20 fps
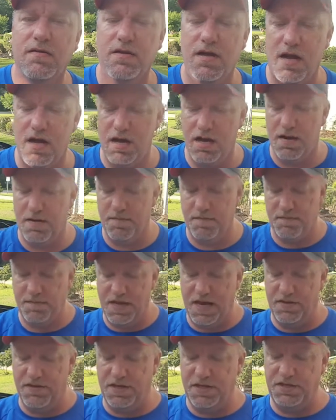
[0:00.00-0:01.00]

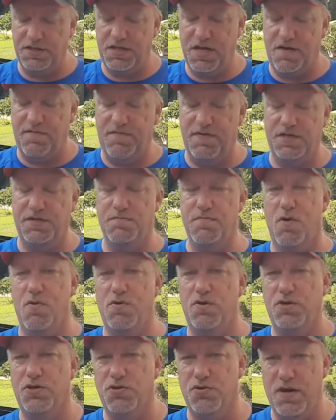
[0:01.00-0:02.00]
Now this stuff is
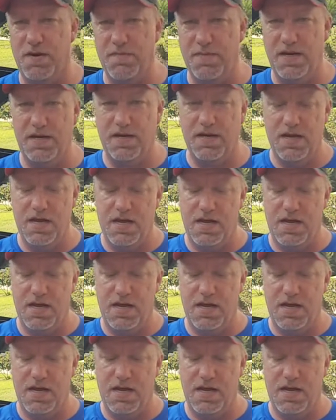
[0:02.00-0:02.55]
motor treatment,